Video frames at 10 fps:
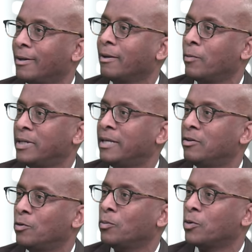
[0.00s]
We need to
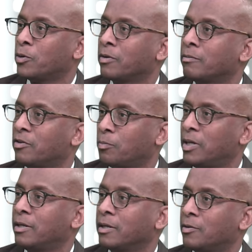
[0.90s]
do more
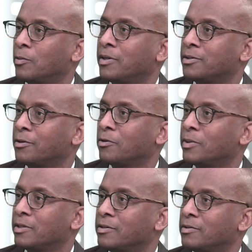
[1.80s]
speaking to each other,
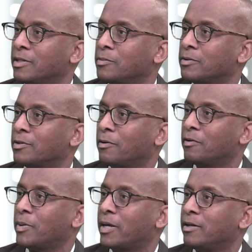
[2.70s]
because it seems as though
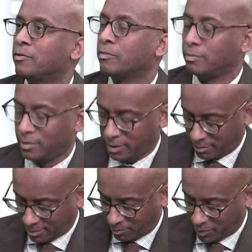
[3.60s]
everybody's
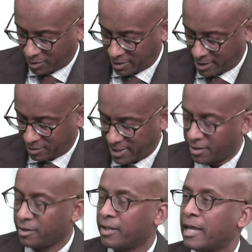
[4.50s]
put their heads
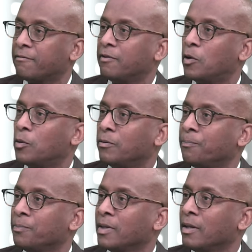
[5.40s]
down into that phone
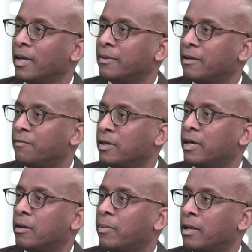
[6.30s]
and they
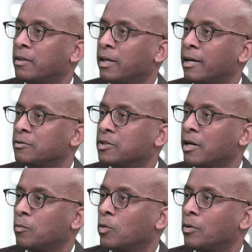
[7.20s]
forget about the
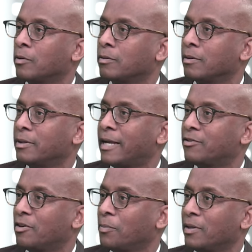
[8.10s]
outside world. And that's
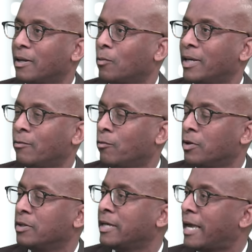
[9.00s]
something that we
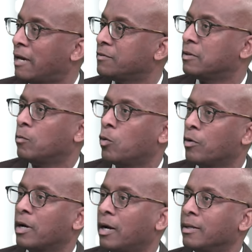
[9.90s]
really have to
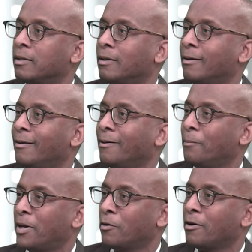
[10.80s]
work on:
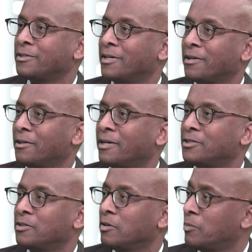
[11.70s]
better
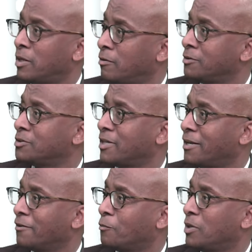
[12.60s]
articulation and better
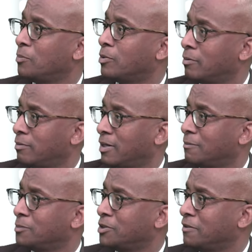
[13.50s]
understanding of people.
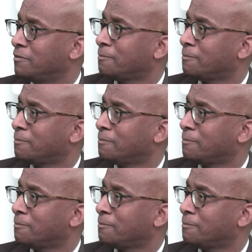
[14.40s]
Chief?